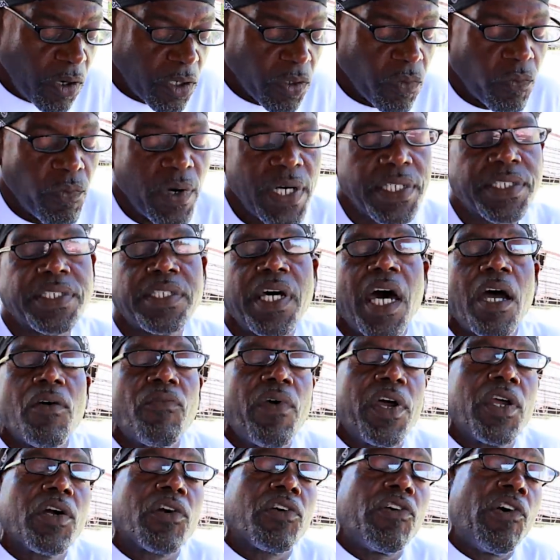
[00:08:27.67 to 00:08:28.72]
on the west side,
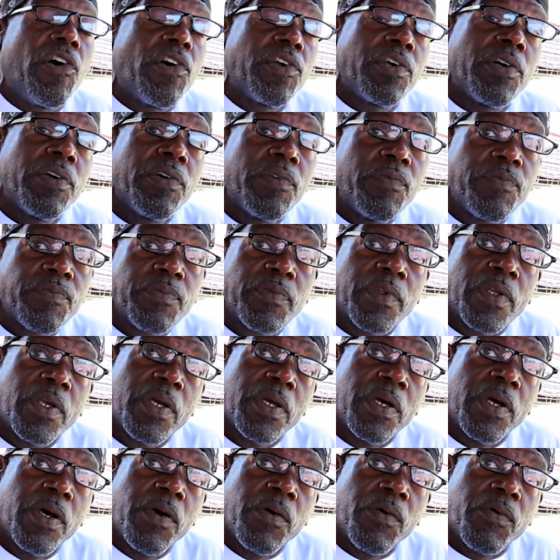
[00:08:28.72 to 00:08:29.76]
around the corner
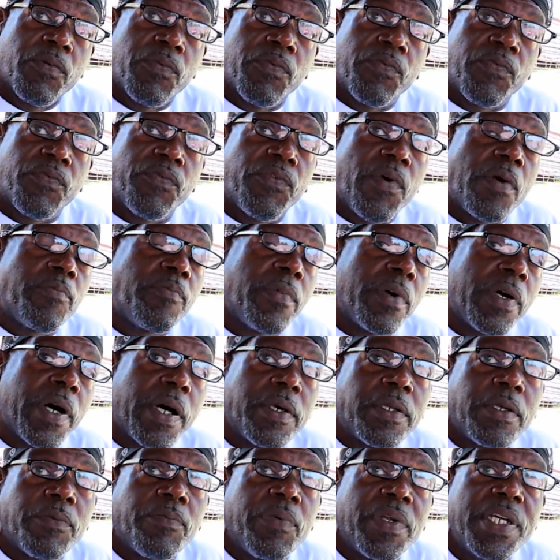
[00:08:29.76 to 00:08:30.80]
from
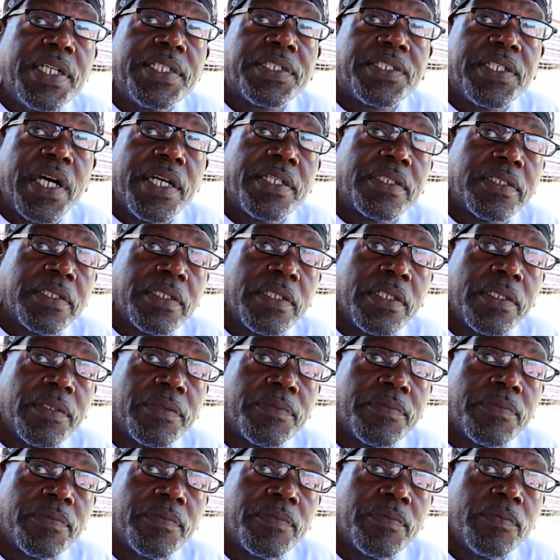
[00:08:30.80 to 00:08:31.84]
uh, the police station.
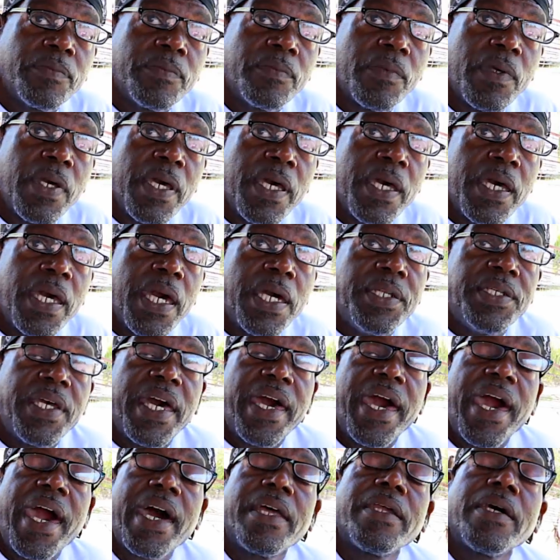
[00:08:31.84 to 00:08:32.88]
And
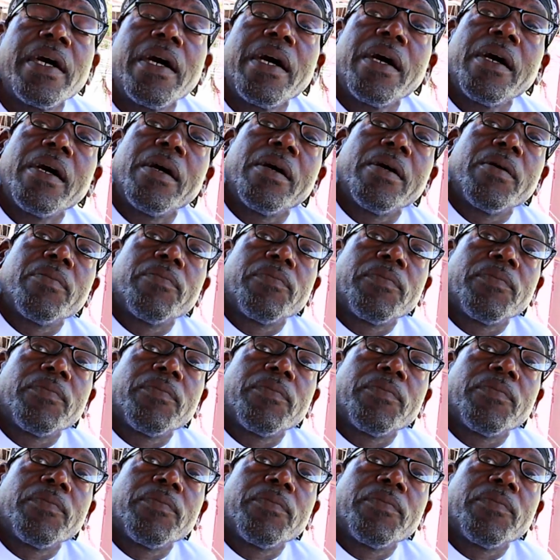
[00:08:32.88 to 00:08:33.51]
they had an